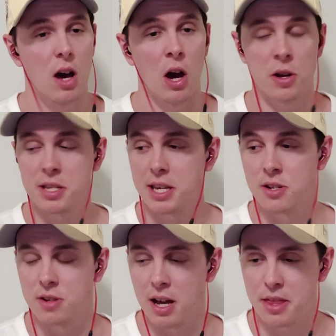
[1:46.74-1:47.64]
Honestly,
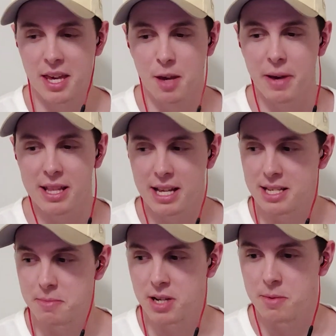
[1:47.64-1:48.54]
dude, I think about that
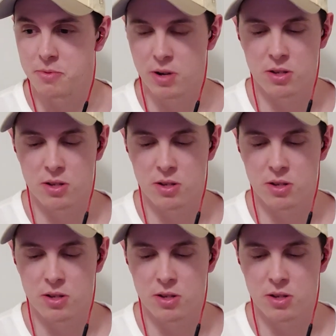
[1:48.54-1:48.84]
sometimes when I